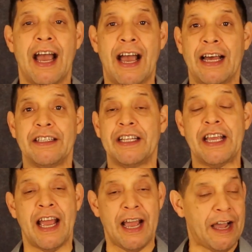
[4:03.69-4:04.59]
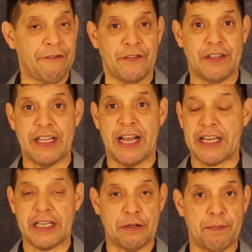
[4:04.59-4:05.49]
and they have they are
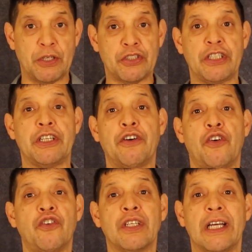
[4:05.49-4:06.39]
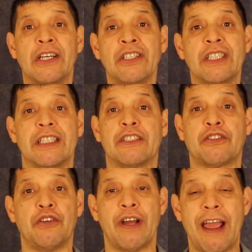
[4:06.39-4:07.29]
just building their own audience
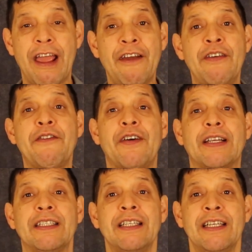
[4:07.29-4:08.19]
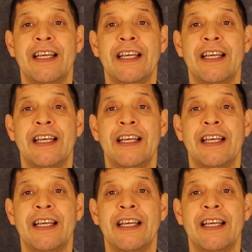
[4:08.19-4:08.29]
so everyone